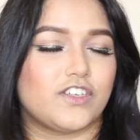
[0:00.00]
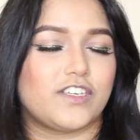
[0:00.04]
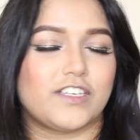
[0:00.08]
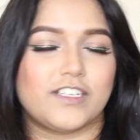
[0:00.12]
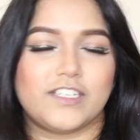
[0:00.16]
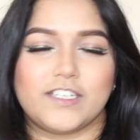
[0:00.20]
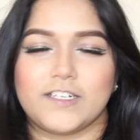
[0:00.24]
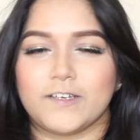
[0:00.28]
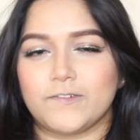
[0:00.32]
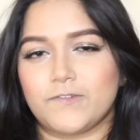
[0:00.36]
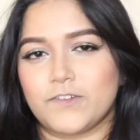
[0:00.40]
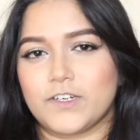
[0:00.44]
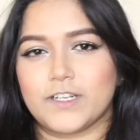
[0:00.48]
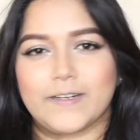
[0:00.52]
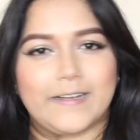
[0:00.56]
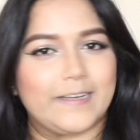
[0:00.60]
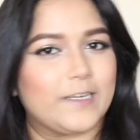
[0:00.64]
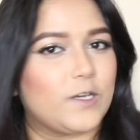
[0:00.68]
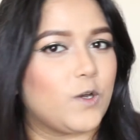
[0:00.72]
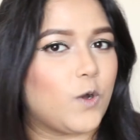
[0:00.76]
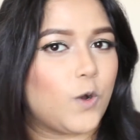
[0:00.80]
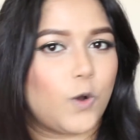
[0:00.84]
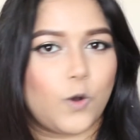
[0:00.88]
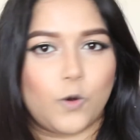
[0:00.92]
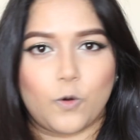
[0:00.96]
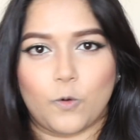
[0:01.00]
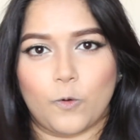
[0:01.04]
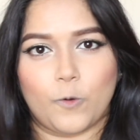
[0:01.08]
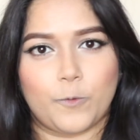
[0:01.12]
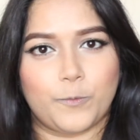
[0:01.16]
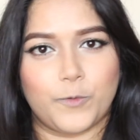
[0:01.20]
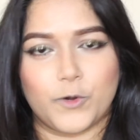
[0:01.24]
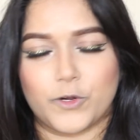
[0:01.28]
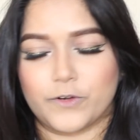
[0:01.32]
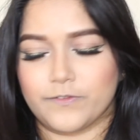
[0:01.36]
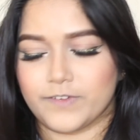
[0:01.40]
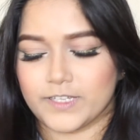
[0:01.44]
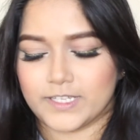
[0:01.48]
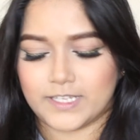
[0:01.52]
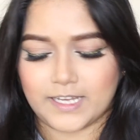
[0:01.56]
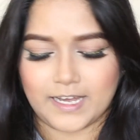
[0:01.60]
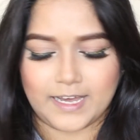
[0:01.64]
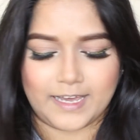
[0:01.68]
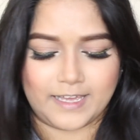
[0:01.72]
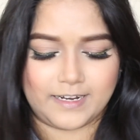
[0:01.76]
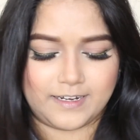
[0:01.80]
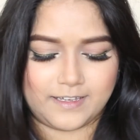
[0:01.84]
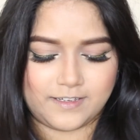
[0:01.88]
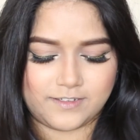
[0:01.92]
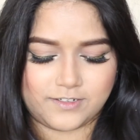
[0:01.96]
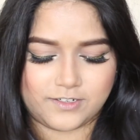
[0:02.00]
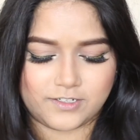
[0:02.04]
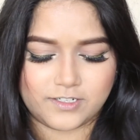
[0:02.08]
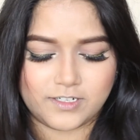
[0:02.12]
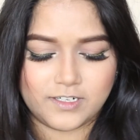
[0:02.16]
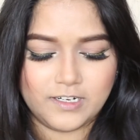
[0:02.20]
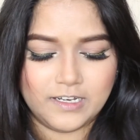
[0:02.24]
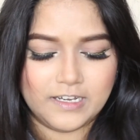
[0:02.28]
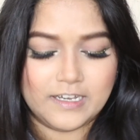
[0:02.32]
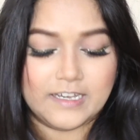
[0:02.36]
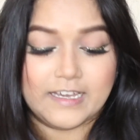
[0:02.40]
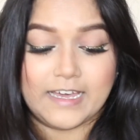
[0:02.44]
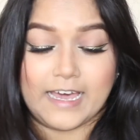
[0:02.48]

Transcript: you can definitely go overboard with the highlighter.